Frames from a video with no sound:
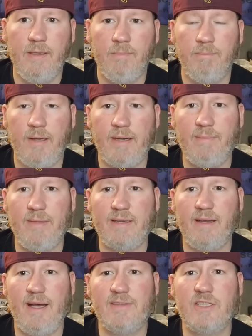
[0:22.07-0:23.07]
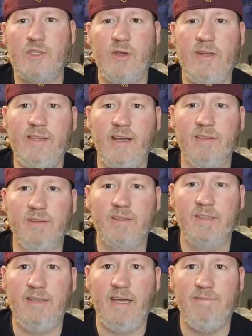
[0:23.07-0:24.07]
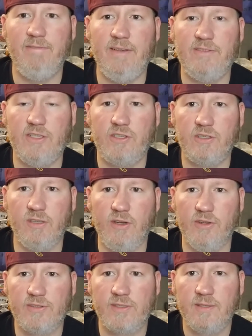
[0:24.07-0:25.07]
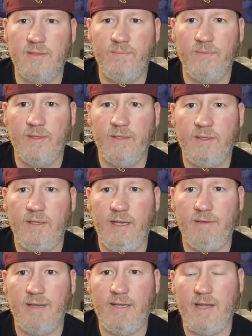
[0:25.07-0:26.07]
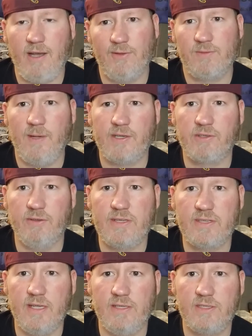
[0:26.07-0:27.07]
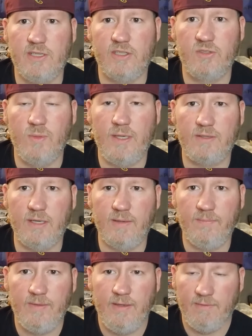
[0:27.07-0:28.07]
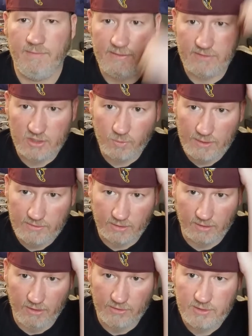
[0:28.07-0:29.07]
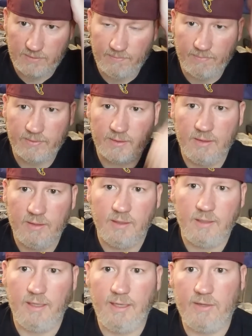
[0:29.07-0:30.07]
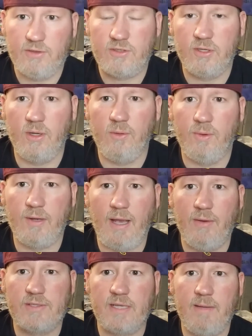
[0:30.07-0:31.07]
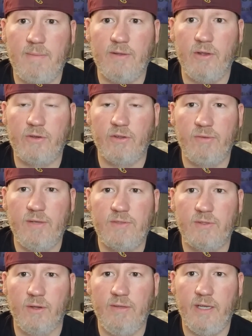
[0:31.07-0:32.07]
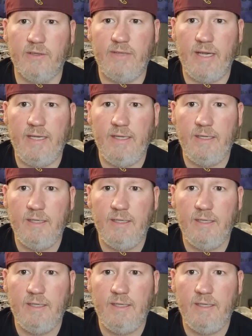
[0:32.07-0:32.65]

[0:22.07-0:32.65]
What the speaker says: But I've been concentrating on looking at vintage clothes. And right now, especially since it's winter, vintage winter clothes. And so when I was at my local thrift store the other day,